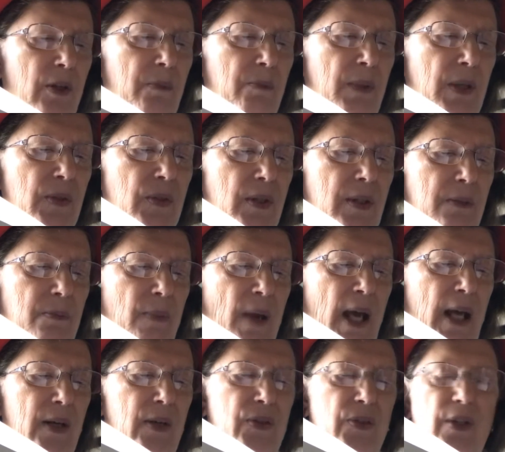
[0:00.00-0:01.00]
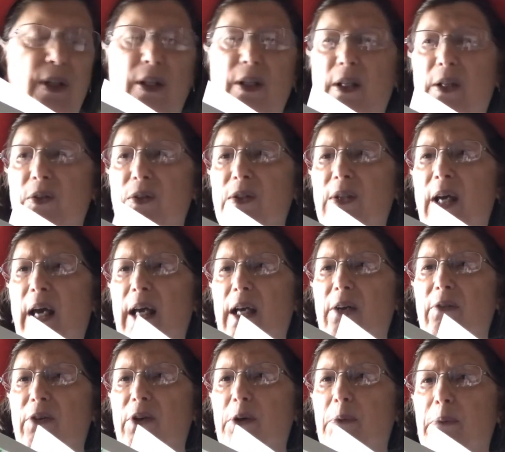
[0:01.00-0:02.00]
and Mrs. Madison inside
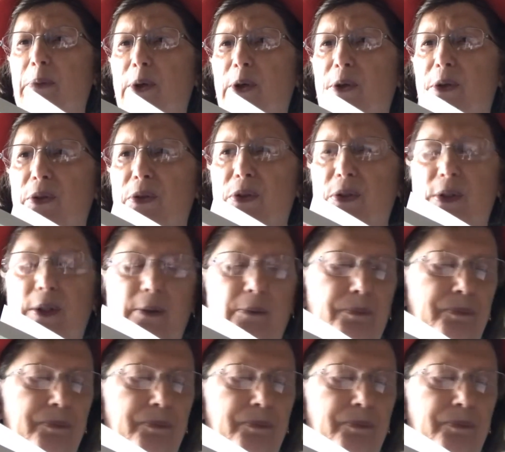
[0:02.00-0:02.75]
of her purse.